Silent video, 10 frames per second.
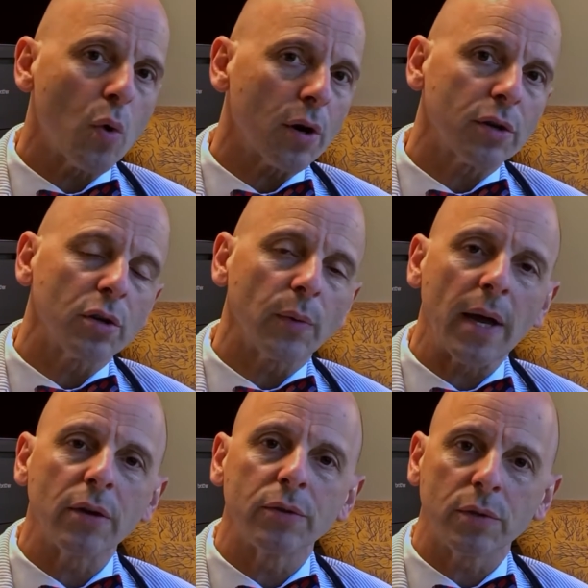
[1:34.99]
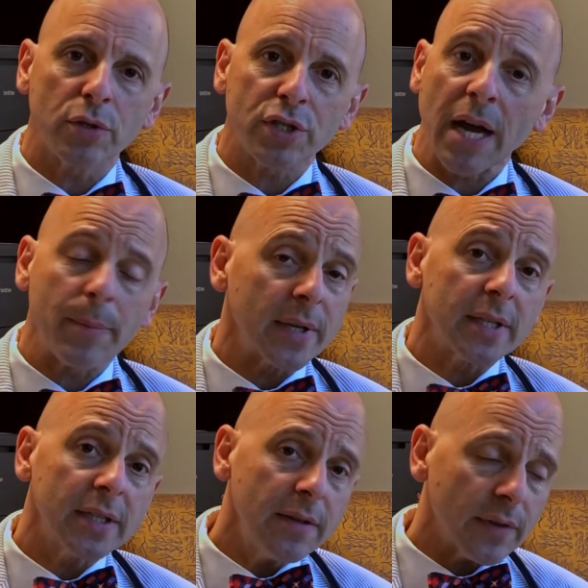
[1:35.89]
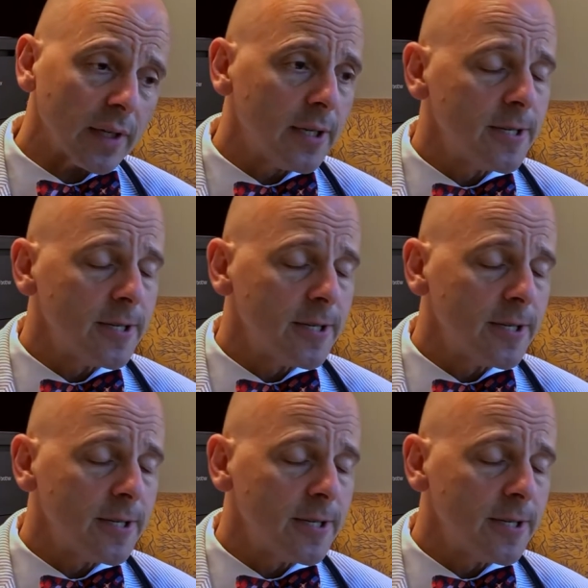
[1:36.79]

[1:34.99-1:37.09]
walking around, doing your shopping and leaving.